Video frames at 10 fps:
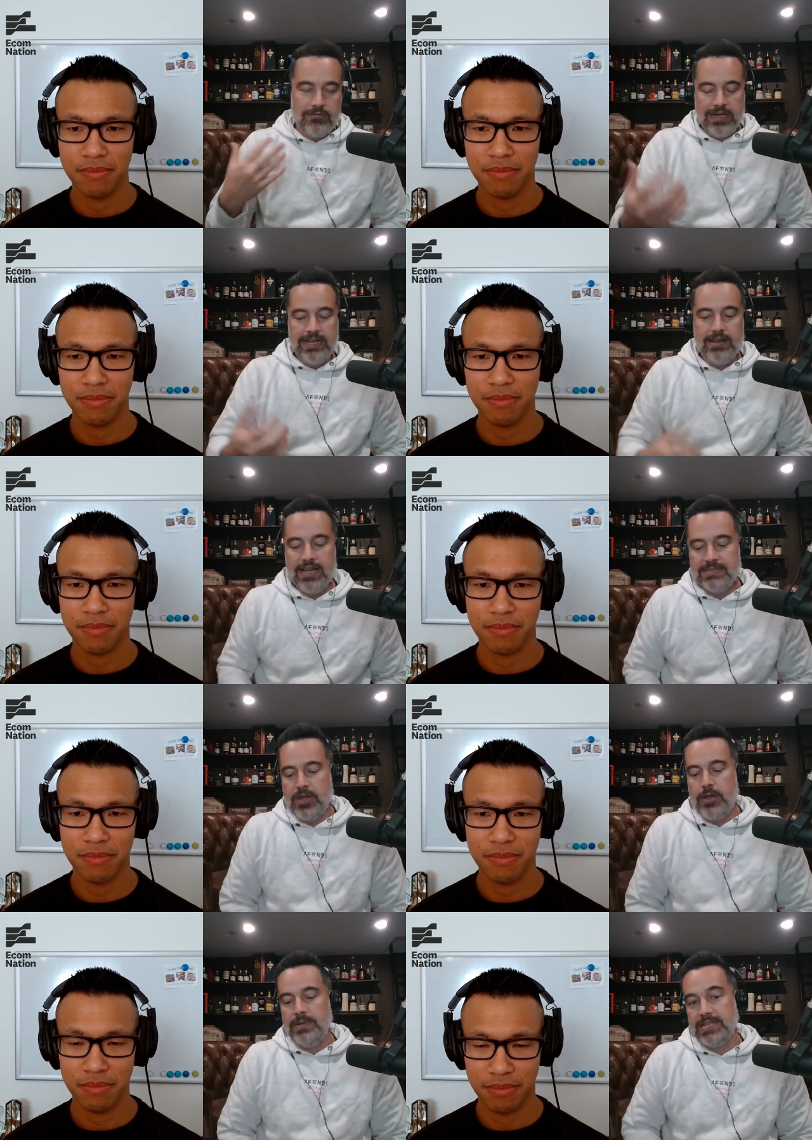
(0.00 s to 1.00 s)
Speaker 1: a really nice
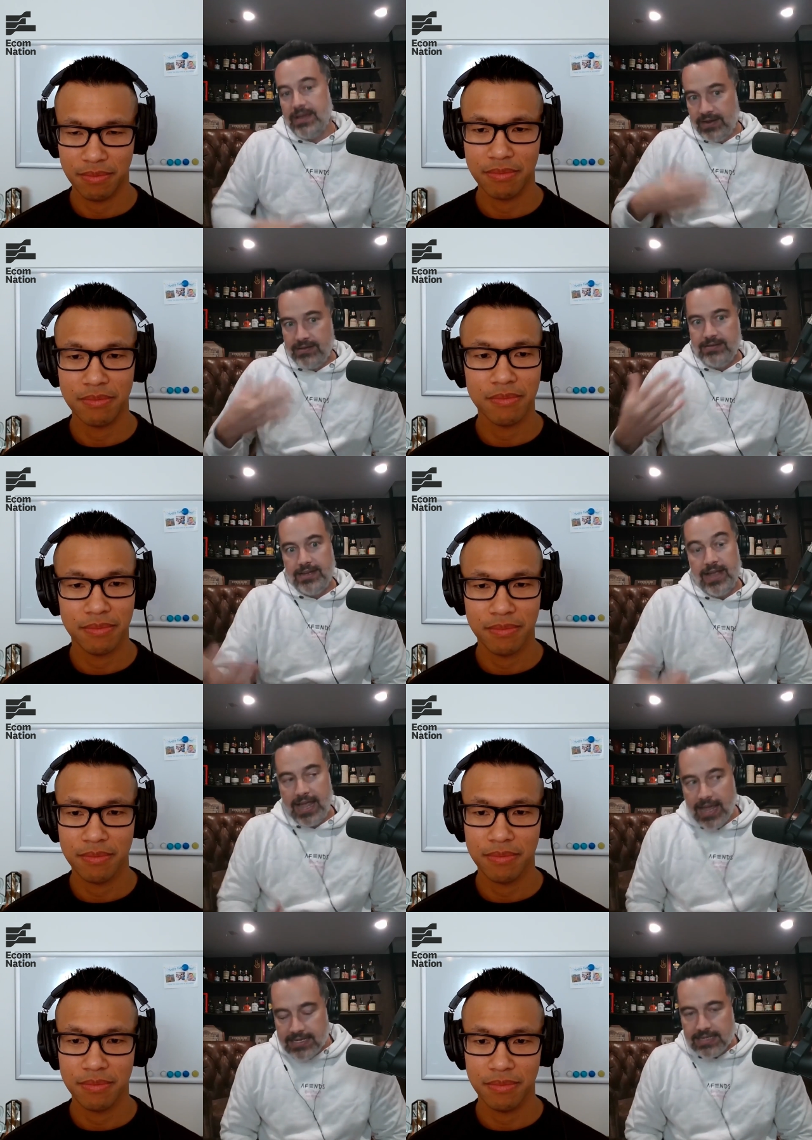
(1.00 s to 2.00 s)
moment to have it you know,
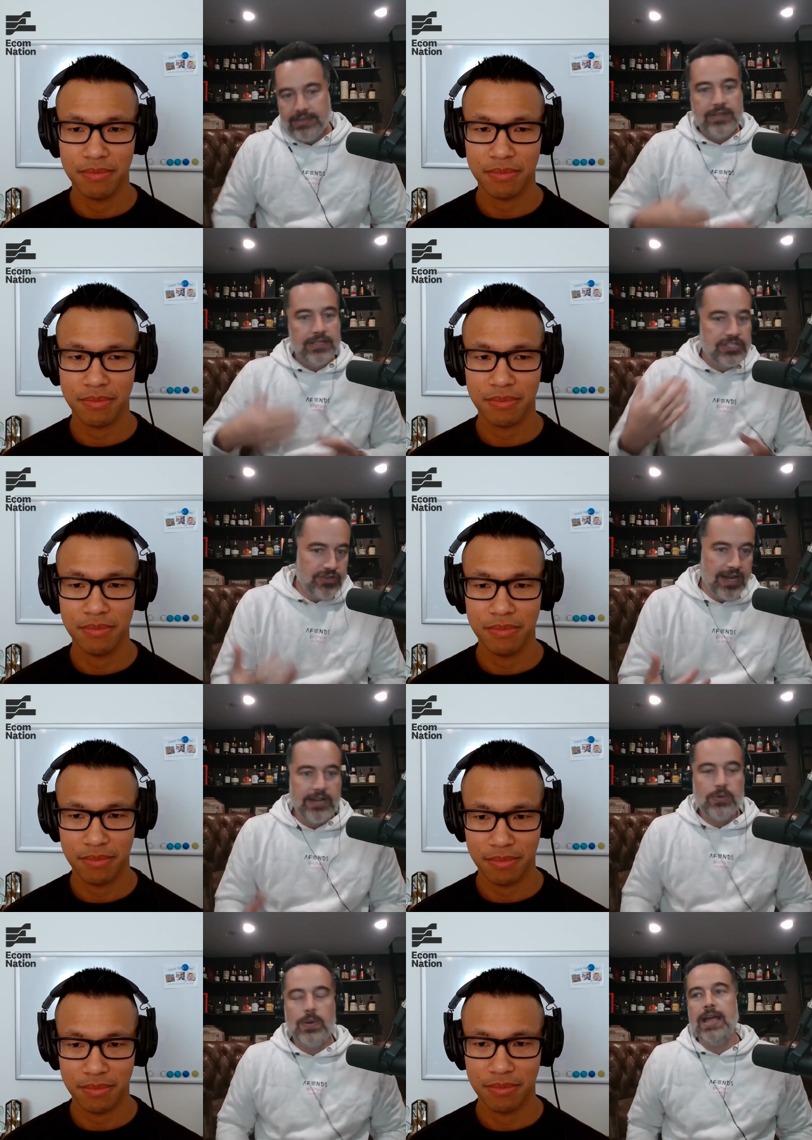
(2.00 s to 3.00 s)
hand delivered
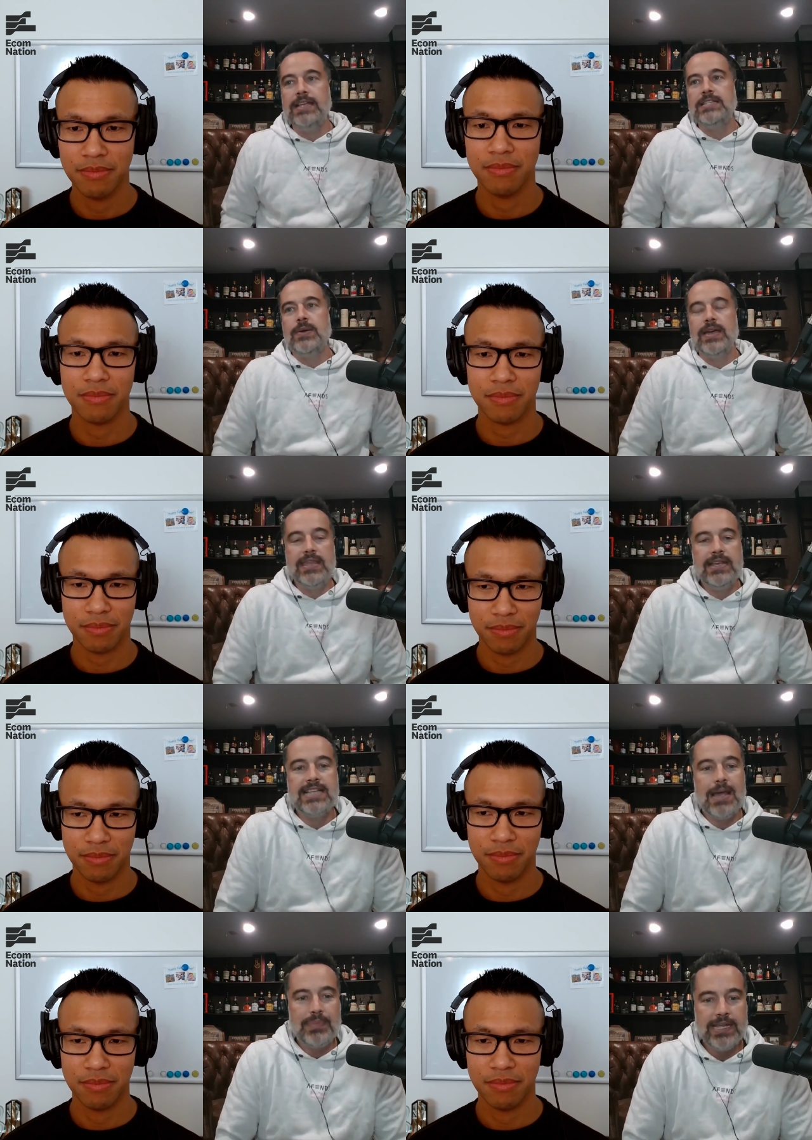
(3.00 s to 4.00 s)
straight away. So I think
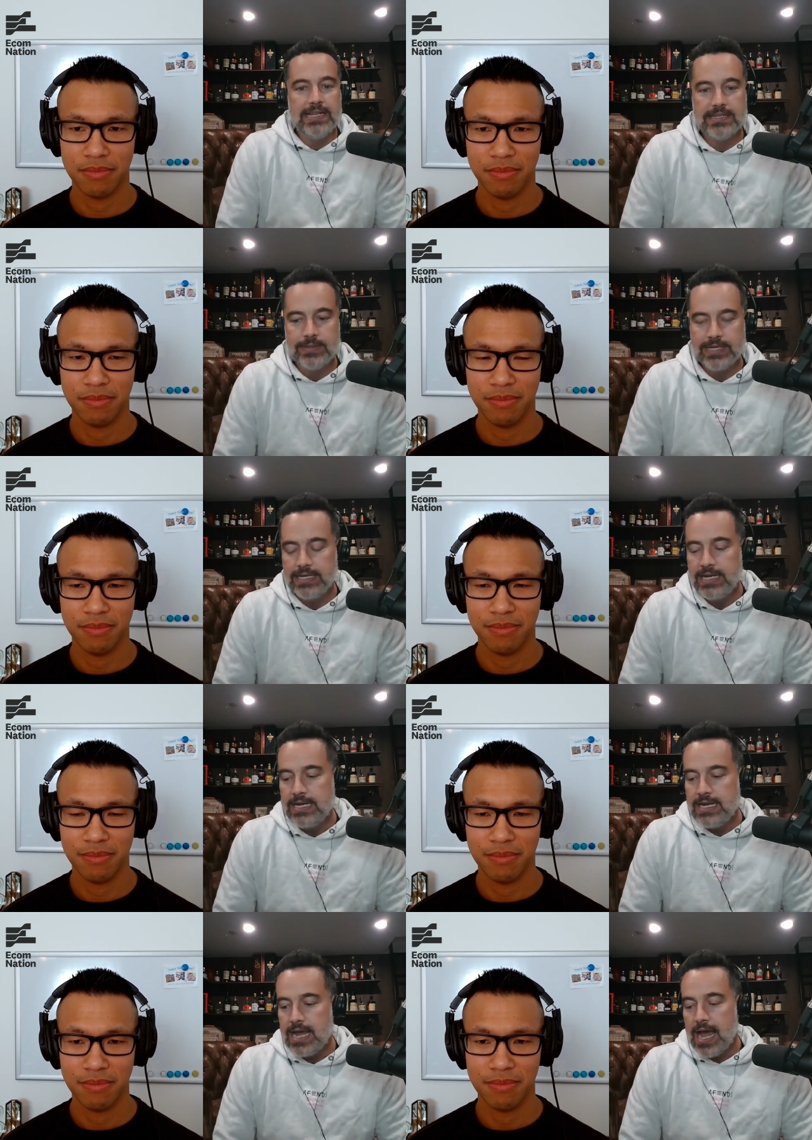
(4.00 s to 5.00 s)
tapping into a
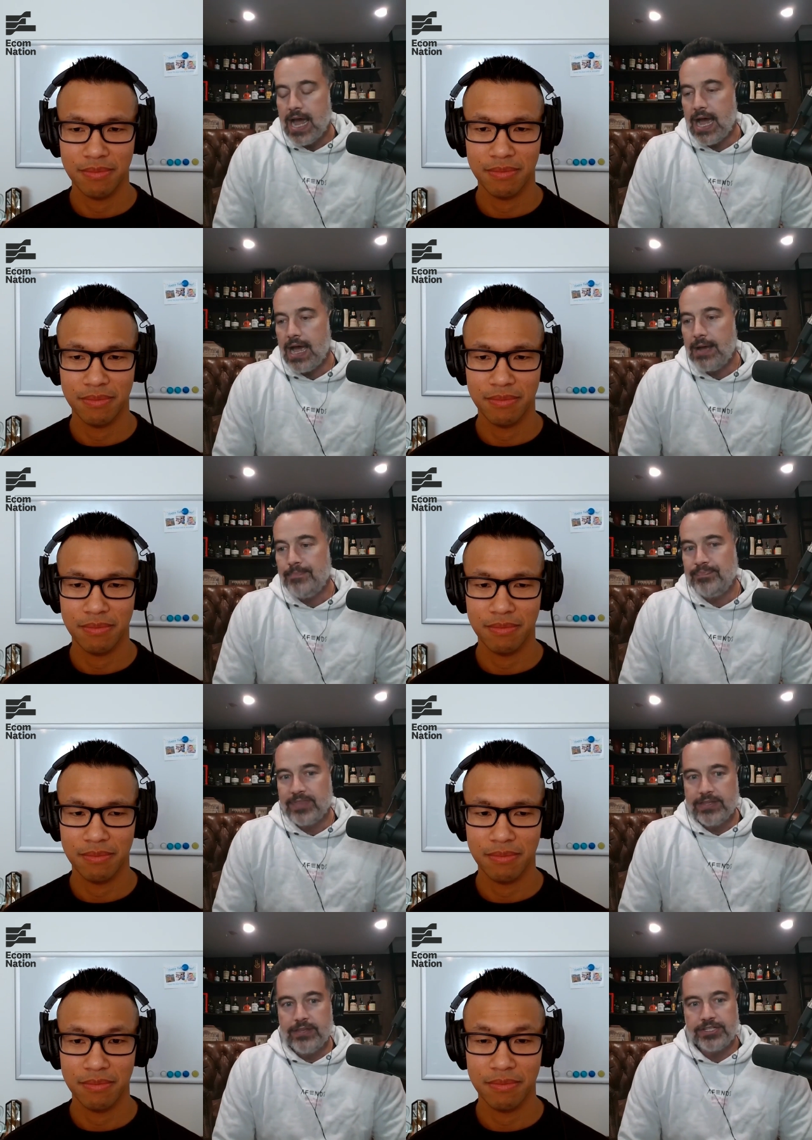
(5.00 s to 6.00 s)
um,
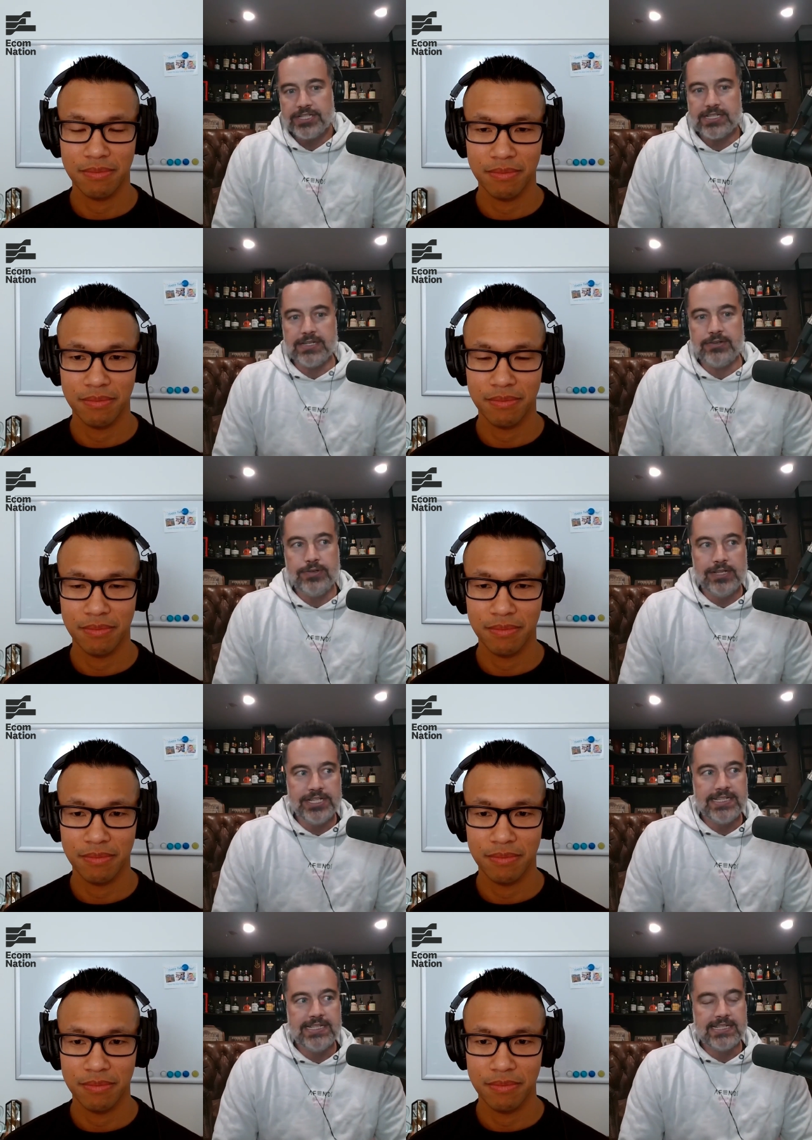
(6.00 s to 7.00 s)
not just a good
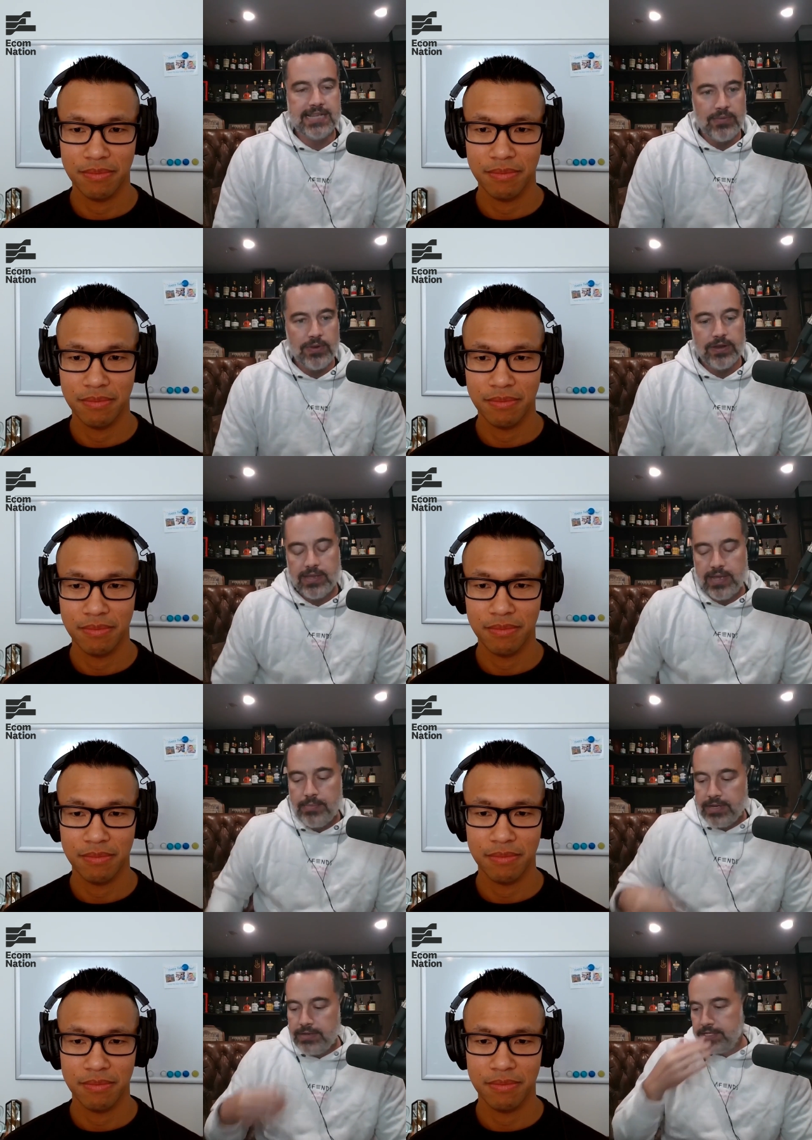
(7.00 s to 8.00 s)
logistics network
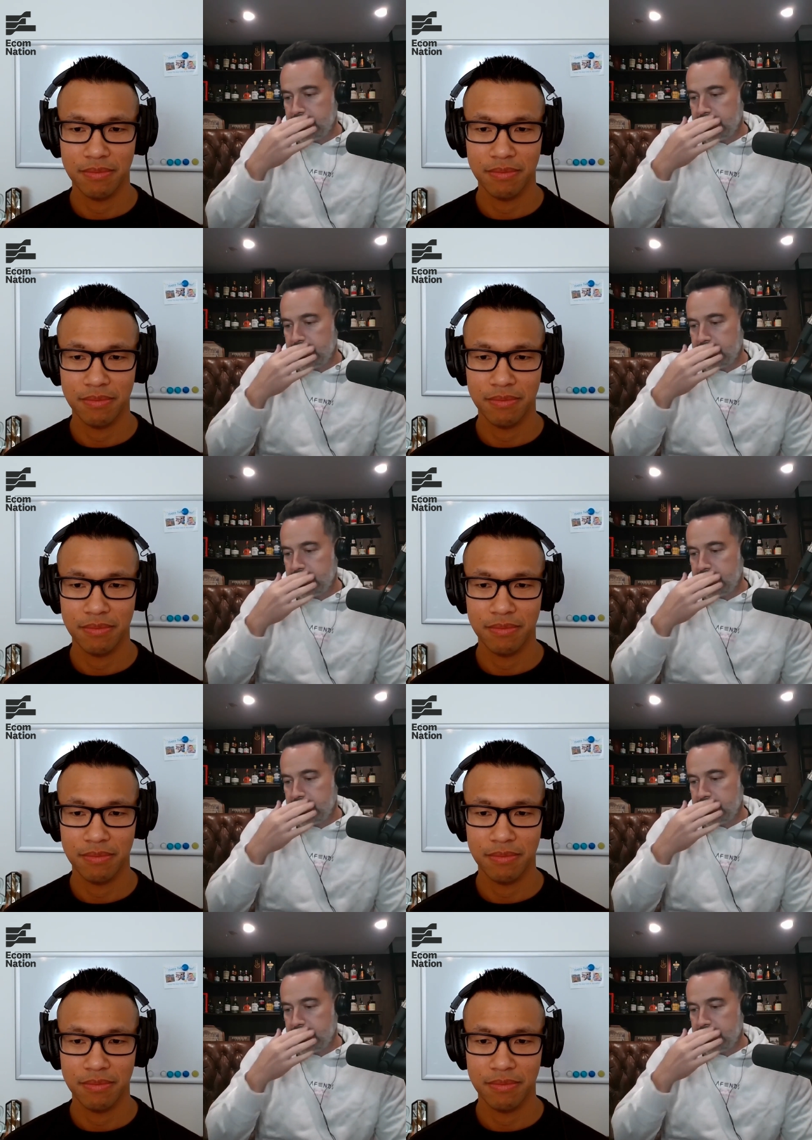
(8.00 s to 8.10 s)
there, but